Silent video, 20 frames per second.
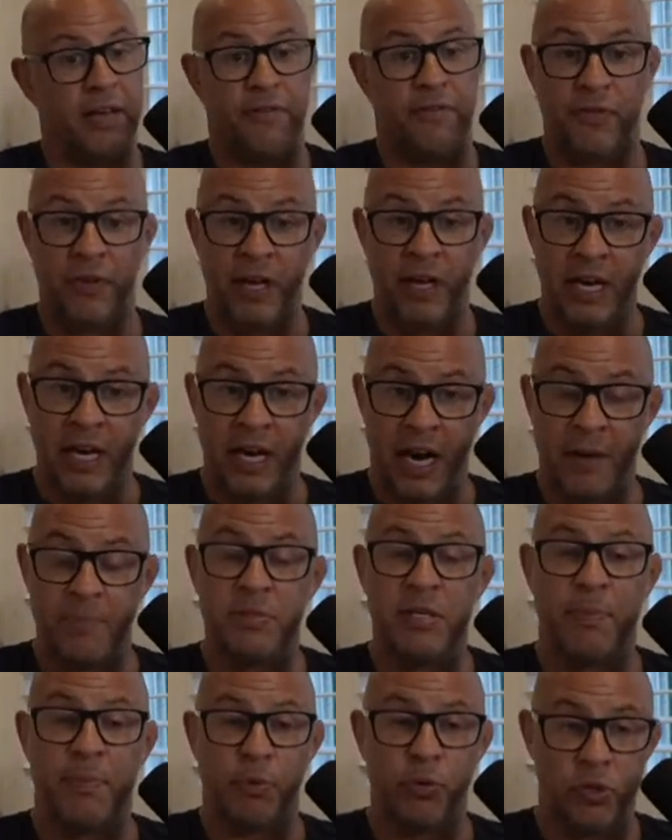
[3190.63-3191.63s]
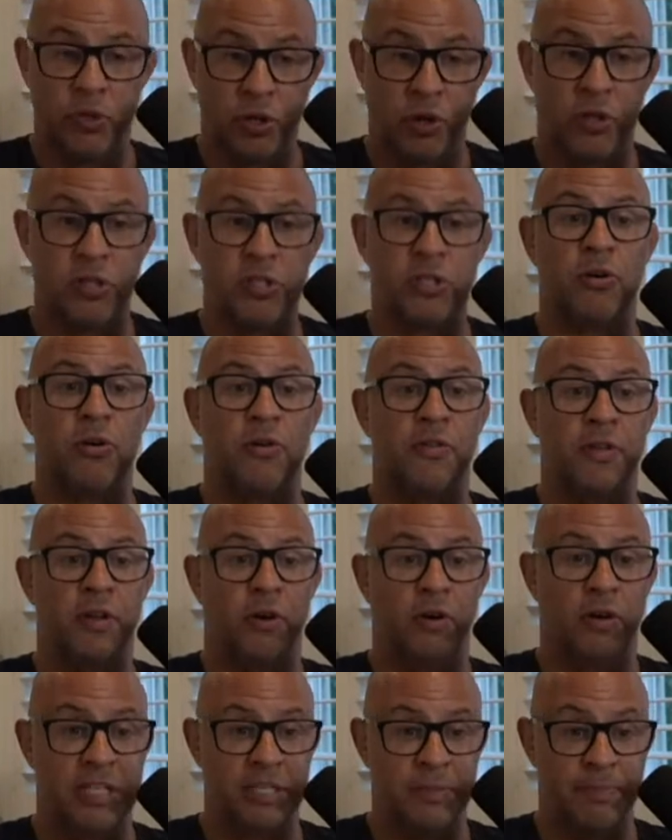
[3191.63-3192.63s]
If Hamzat puts Costa
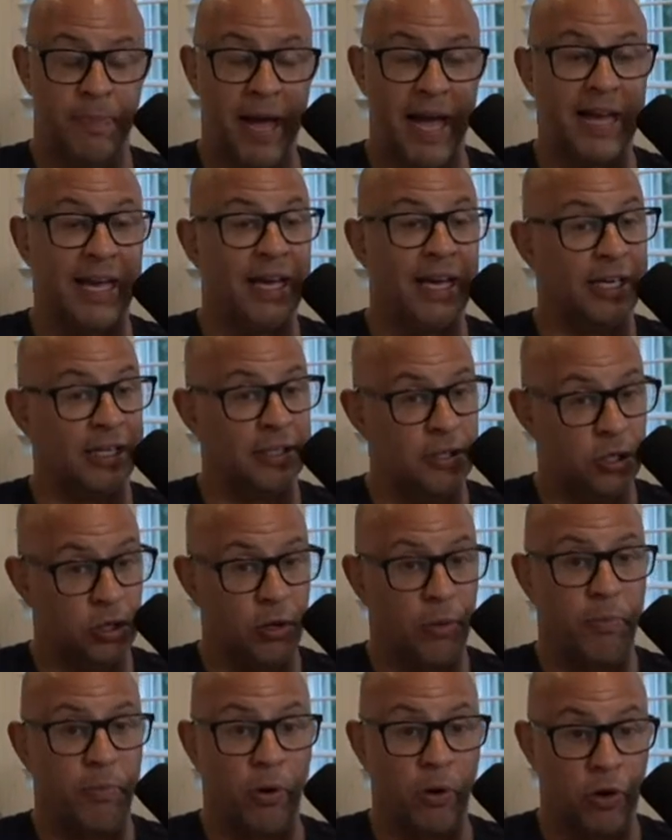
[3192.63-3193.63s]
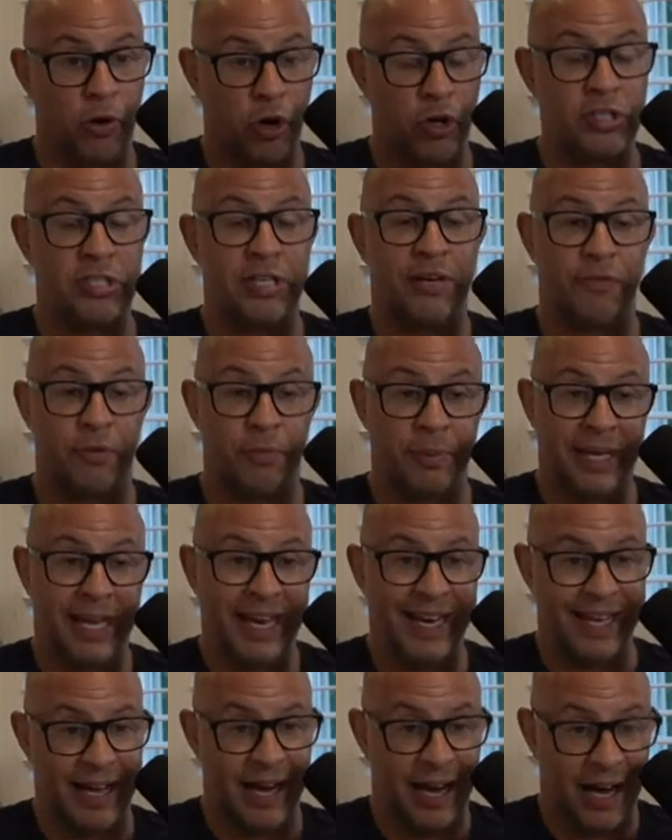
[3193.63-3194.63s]
on his back and can stop Costa from
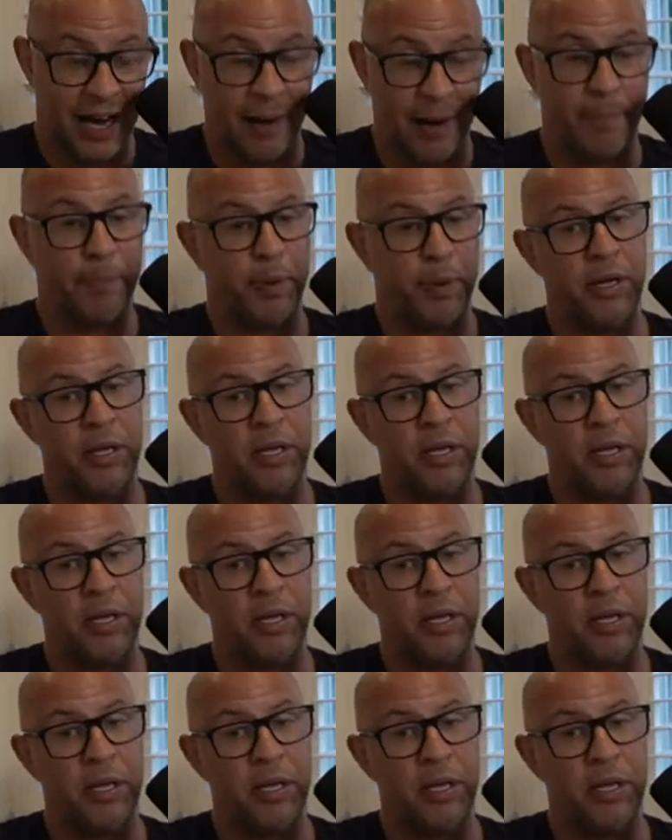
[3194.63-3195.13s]
getting up,